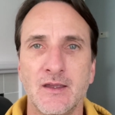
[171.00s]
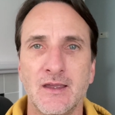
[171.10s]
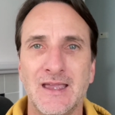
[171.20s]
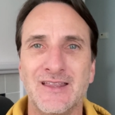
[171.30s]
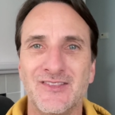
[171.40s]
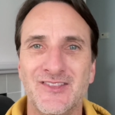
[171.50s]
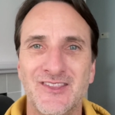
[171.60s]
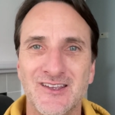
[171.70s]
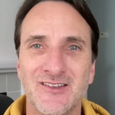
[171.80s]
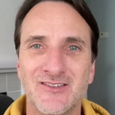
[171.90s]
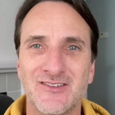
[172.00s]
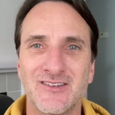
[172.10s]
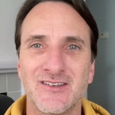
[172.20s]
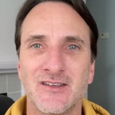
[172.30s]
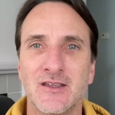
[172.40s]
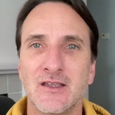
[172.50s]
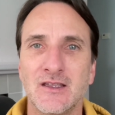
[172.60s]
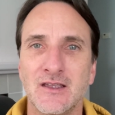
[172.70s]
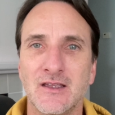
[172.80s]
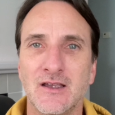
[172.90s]
And this,
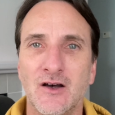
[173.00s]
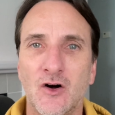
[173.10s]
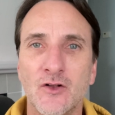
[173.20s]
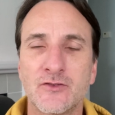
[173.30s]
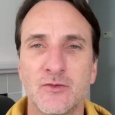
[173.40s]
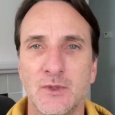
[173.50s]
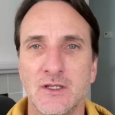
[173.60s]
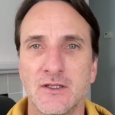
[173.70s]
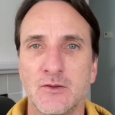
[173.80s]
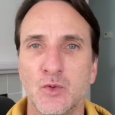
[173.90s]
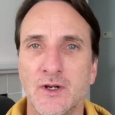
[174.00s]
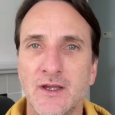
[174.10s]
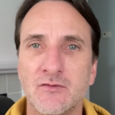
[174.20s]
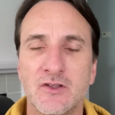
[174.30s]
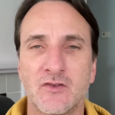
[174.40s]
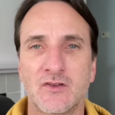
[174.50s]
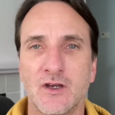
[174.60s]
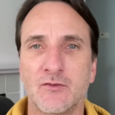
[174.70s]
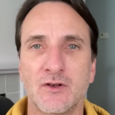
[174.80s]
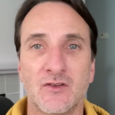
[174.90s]
ultimately, what I've
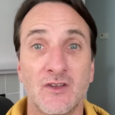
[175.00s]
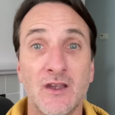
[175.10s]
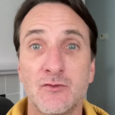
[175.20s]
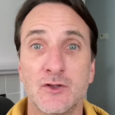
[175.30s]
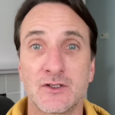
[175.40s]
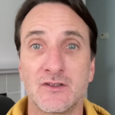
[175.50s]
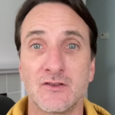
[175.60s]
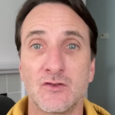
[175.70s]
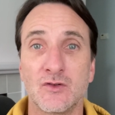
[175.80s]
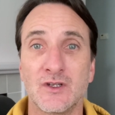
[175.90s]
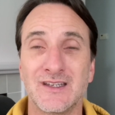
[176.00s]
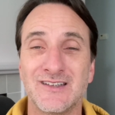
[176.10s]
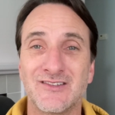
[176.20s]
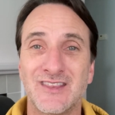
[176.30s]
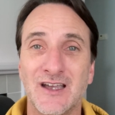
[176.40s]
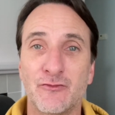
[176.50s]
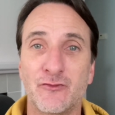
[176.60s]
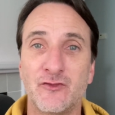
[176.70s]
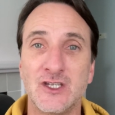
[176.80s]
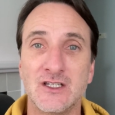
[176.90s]
discovered as I've looked into it, is that
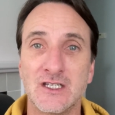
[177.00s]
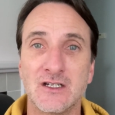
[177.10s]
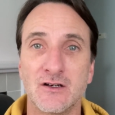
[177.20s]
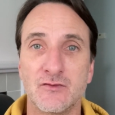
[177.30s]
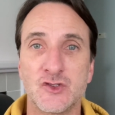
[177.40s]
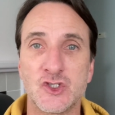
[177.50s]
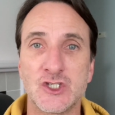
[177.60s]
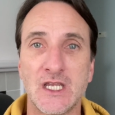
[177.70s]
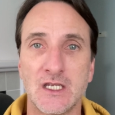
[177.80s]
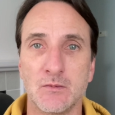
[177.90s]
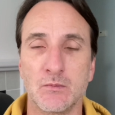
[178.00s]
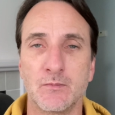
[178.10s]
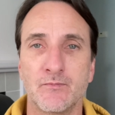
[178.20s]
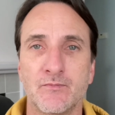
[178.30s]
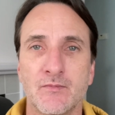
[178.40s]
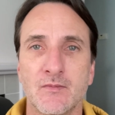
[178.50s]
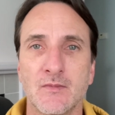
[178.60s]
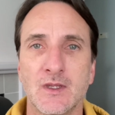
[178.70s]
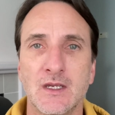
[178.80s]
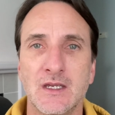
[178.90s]
feeling of shame.
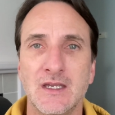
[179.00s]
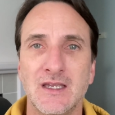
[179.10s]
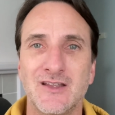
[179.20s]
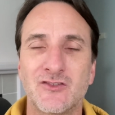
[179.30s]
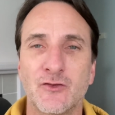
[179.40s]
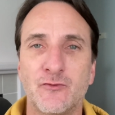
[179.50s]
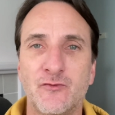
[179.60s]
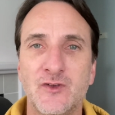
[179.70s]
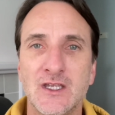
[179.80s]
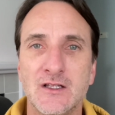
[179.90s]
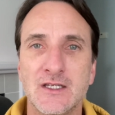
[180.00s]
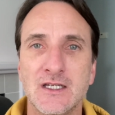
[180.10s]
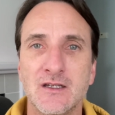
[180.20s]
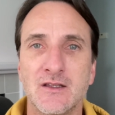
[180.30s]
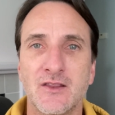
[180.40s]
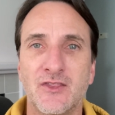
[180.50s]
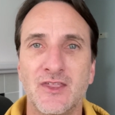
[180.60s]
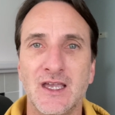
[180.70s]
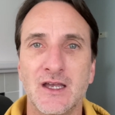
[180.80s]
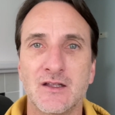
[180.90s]
It's a feeling
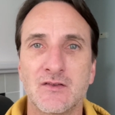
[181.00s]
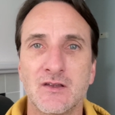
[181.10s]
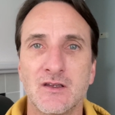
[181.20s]
that,